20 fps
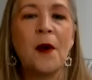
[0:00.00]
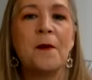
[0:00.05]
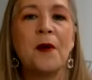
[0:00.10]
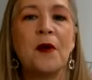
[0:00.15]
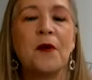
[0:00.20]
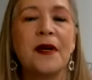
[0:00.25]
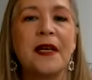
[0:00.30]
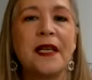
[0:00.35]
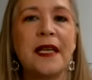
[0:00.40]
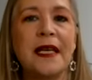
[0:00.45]

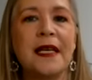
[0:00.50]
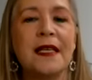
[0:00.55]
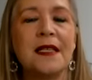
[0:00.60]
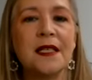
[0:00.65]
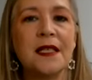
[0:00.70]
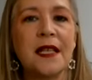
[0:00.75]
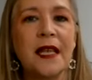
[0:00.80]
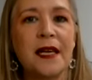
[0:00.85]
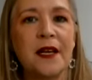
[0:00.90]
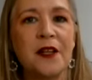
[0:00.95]
but we need
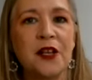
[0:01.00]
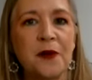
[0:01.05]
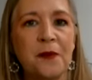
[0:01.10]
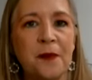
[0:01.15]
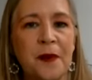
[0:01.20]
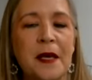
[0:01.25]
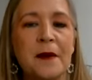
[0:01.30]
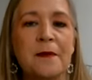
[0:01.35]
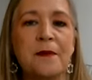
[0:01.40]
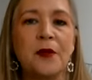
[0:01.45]
to let other
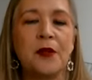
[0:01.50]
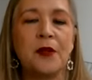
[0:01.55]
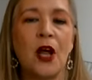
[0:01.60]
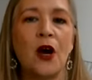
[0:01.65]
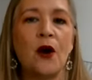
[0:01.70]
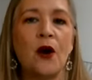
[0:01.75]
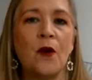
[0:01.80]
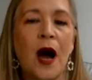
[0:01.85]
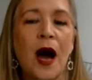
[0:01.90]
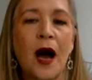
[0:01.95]
people
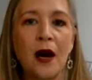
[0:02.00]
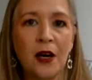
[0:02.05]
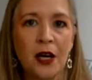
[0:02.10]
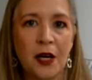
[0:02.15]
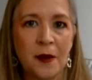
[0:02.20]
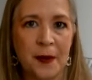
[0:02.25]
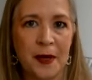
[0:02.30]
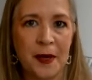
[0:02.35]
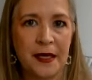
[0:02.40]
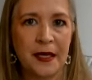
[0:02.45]
know
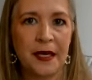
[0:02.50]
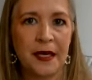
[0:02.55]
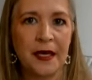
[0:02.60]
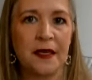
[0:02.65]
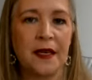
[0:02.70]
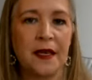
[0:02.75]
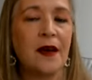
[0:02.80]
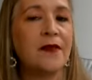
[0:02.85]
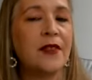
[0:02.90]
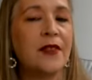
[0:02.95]
our
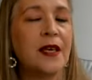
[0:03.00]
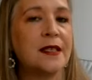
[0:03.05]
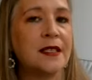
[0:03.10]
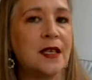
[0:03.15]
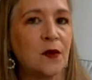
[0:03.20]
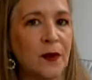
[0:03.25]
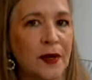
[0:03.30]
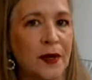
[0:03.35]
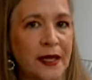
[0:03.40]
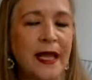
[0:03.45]
opinion of things
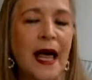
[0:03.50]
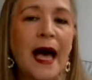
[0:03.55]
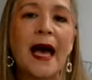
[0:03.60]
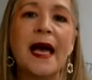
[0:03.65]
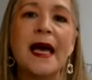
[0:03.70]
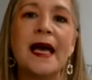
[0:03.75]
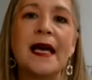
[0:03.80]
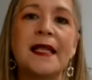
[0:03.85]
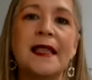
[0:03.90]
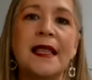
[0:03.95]
that we
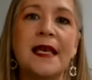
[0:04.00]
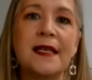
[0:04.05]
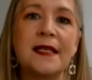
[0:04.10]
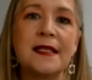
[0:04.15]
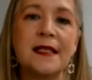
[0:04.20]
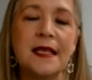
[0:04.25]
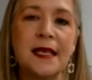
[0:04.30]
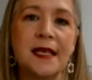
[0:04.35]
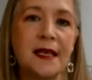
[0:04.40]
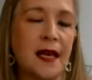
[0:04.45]
like,
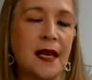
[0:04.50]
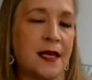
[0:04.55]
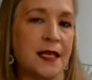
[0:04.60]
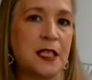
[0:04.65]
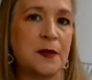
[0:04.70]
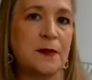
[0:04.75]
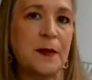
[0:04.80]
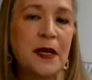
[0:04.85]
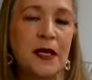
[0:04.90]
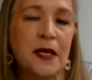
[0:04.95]
things,
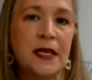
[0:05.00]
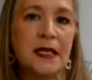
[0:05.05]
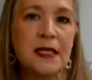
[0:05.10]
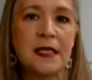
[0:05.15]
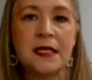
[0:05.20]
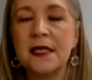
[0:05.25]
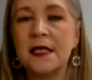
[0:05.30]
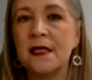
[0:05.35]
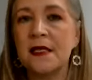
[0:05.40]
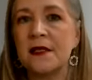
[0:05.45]

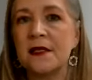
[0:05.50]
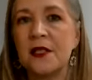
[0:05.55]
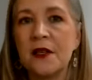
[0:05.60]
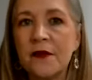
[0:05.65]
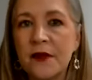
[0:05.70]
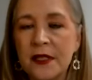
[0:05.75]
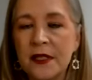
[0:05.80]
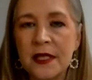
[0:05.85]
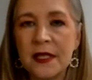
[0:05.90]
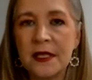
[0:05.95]
experiences,
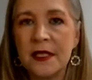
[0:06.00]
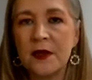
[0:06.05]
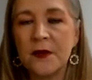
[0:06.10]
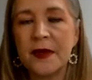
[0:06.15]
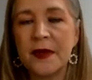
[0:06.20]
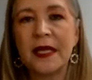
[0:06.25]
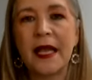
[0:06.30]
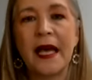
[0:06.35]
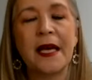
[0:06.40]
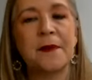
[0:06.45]
services that
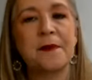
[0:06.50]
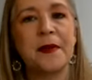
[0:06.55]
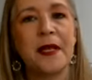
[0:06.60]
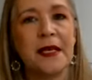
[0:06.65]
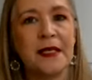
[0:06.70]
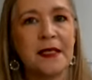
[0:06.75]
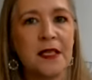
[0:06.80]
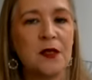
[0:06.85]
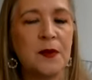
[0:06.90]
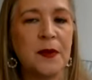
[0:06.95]
we like,
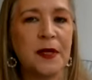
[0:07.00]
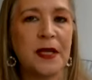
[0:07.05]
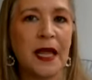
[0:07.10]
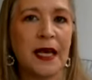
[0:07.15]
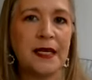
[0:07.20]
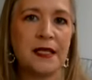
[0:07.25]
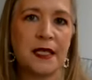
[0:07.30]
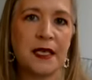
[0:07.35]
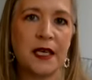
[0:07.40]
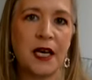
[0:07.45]
places we
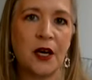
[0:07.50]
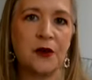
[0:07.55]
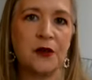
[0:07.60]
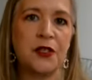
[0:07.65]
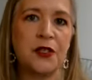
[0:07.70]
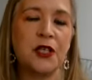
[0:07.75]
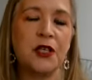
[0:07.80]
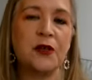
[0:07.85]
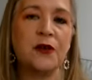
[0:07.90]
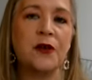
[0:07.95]
like to go
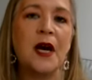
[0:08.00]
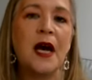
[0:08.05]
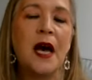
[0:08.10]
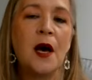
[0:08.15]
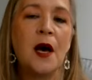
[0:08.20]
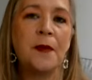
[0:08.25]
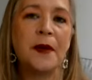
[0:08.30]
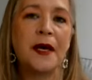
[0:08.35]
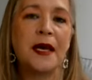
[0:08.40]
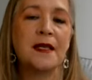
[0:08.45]
to,
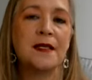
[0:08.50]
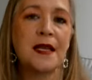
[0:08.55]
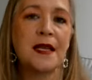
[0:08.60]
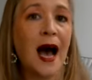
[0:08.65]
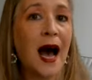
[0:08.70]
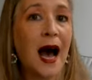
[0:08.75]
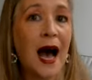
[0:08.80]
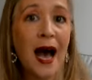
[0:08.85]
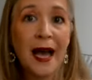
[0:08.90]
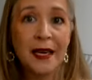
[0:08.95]
because
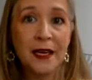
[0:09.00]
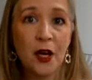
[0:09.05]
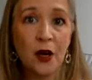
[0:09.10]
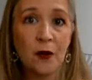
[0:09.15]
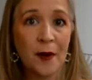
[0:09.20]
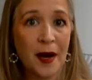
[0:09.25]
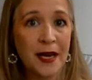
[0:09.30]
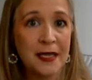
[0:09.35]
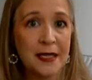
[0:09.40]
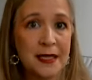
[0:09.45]
I know
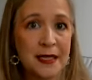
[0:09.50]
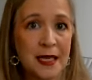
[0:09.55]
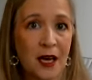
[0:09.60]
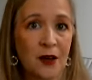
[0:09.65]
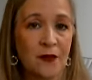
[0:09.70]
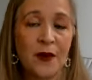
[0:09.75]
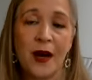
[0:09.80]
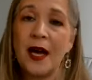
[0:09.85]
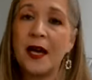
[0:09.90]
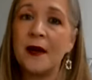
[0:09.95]

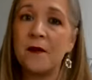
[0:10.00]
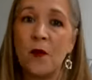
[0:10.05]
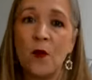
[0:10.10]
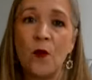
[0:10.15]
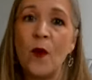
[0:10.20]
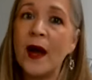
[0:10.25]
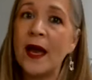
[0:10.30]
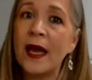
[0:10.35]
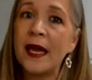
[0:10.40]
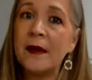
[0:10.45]
myself, I am
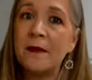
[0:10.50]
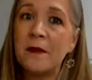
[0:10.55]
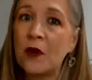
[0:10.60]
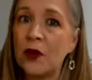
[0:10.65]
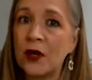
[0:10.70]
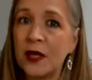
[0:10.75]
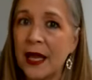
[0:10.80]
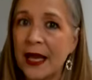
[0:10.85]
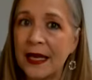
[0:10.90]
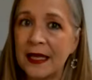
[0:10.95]
way
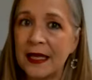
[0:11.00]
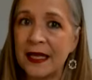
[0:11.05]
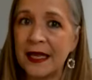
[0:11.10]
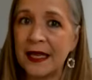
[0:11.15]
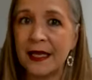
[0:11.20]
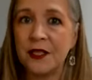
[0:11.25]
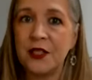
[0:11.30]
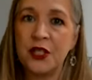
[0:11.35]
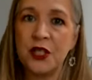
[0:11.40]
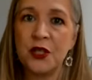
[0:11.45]
more
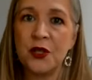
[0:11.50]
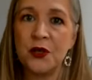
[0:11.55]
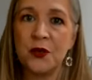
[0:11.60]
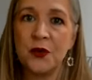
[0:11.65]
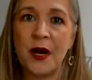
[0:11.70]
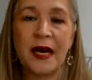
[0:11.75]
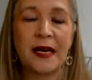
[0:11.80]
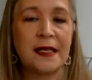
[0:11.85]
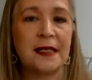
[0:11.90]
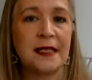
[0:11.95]
likely
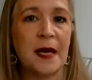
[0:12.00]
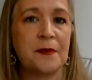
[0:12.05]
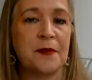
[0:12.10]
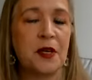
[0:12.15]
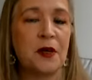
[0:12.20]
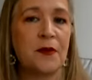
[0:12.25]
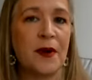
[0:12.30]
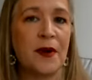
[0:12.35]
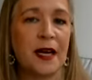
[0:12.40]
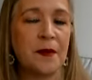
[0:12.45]
to accept
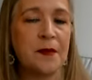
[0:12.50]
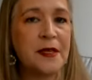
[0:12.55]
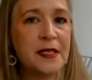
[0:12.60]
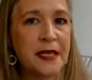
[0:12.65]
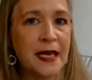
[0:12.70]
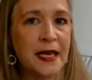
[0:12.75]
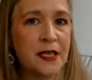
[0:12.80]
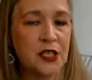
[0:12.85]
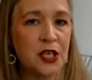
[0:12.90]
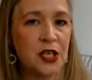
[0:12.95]
a
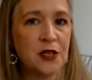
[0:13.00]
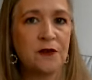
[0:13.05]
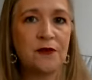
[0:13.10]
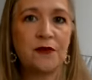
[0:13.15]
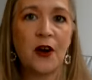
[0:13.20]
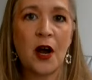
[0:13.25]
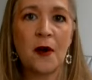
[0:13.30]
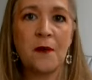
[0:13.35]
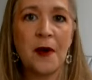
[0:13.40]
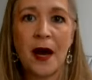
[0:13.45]
recommendation
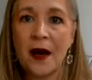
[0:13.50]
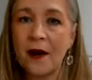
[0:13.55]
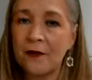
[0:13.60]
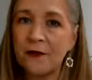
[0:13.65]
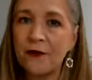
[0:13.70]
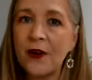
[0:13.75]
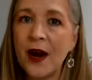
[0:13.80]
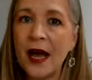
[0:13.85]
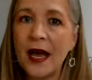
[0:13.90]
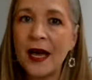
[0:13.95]
from a
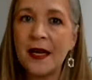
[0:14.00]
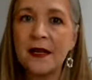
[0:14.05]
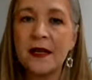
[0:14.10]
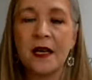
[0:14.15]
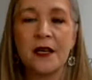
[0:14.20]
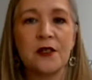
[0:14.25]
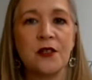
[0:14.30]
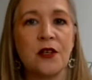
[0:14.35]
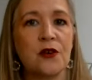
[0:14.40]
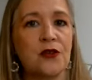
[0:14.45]
friend,
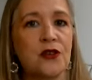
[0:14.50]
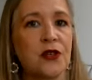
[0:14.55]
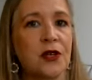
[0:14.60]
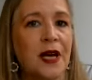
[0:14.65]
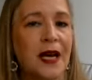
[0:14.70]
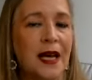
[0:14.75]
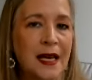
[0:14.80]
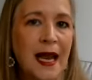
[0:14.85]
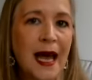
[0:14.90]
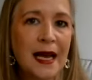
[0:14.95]
a social
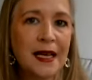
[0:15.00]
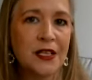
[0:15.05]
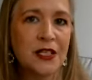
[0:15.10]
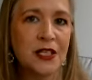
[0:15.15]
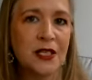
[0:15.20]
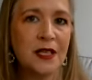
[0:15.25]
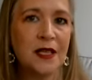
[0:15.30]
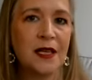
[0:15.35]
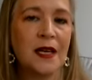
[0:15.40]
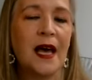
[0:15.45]

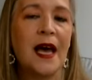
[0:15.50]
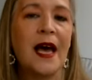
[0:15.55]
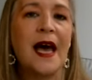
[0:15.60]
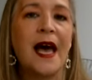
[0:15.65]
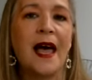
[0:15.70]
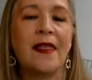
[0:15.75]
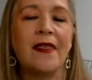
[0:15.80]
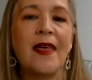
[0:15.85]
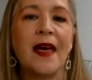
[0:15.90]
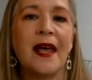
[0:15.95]
connection,
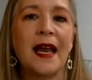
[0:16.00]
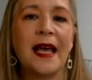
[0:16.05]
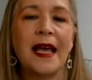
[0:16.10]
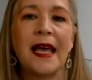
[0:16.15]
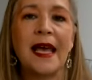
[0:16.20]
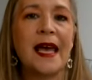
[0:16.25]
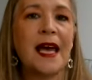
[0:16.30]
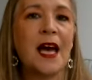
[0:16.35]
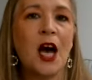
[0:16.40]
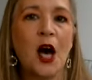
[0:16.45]
than I
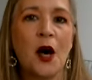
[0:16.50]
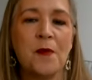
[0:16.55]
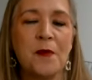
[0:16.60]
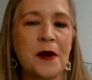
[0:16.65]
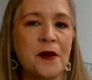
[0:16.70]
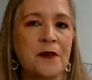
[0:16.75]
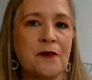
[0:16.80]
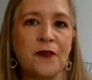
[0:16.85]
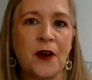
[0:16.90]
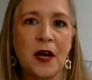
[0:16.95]

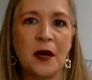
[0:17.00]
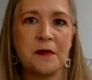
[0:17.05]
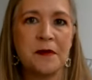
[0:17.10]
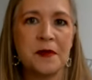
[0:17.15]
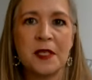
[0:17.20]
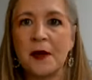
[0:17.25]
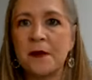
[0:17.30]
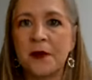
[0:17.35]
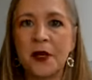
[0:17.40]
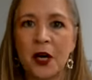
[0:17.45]
am from
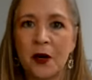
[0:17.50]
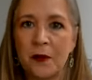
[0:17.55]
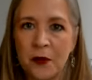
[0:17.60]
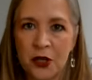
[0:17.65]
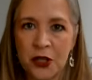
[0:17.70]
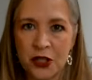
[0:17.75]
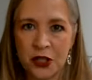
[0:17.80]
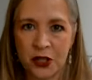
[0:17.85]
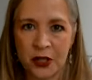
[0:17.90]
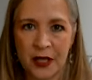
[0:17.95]
some
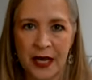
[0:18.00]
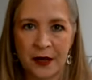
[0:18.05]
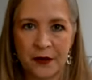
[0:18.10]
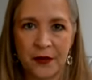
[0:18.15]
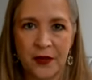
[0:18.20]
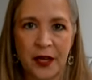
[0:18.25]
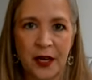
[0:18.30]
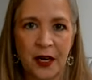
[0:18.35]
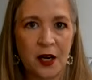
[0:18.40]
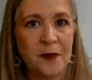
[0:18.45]
commercial out
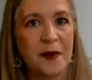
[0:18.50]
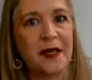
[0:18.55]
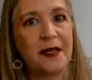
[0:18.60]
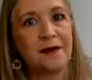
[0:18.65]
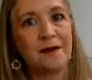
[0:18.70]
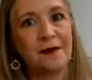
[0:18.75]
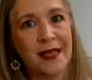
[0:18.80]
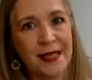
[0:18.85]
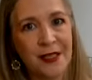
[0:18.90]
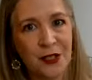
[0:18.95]
there. I
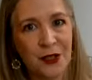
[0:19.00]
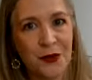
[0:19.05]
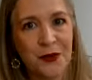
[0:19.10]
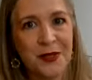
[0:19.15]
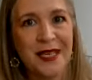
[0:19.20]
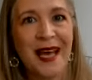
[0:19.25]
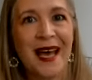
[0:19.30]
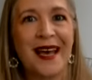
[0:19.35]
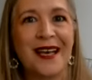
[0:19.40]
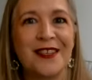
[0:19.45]
mean, they do
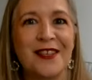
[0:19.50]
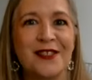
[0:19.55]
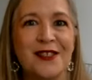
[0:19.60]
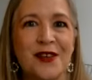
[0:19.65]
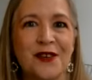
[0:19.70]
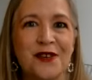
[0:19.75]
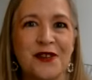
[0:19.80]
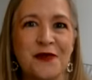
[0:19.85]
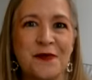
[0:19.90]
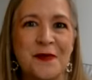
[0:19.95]
say the
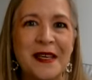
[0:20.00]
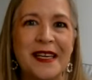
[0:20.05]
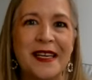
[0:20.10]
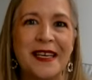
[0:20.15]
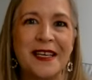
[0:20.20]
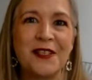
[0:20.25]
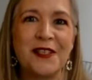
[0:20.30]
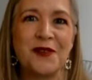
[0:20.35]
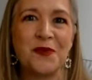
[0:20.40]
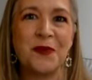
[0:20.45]
social
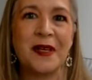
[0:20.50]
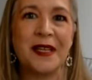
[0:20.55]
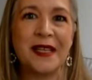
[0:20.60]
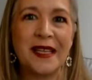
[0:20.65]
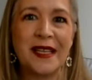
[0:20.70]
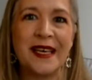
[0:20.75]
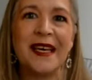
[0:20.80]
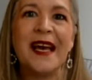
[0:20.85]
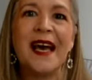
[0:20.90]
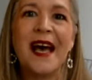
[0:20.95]
media is
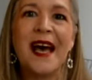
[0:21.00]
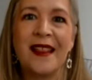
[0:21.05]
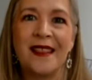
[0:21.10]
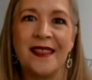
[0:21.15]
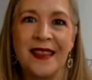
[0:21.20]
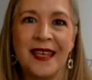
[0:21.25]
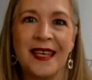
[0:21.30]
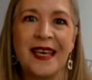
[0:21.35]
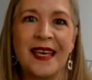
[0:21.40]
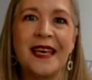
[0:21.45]
really
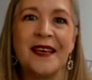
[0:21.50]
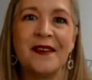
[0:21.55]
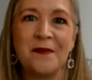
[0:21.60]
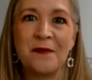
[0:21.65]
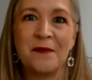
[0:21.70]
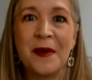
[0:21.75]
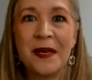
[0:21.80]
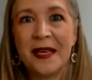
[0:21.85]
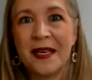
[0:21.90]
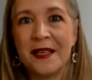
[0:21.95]
the
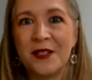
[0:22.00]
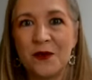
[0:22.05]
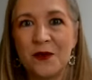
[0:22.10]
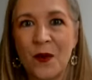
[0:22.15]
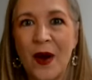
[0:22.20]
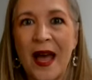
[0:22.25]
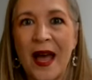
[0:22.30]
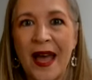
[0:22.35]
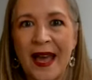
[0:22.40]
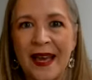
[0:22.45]
biggest
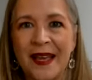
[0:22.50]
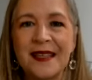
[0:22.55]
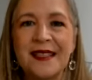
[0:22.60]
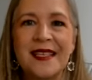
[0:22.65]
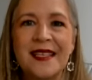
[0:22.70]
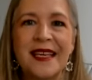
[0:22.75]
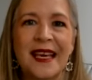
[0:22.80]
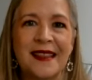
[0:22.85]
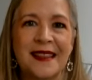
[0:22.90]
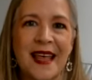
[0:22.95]
way
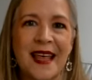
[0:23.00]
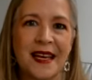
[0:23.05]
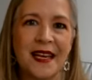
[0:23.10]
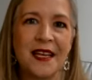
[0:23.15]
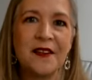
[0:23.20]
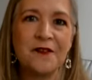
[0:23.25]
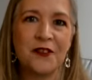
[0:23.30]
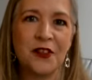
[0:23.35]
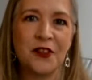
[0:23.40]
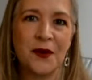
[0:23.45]
to get that
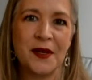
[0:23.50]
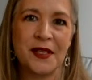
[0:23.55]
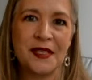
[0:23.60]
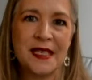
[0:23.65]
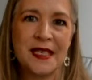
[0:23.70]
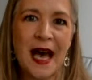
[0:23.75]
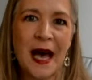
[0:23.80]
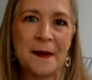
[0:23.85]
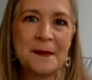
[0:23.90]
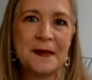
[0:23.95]
influence
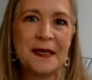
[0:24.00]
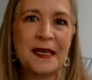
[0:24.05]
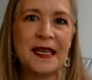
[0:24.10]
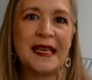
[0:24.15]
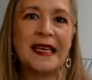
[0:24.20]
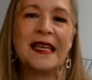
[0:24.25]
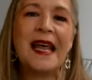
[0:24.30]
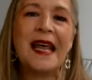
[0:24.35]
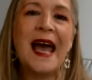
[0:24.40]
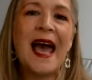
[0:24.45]

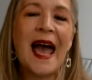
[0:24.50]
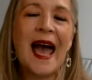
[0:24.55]
happening.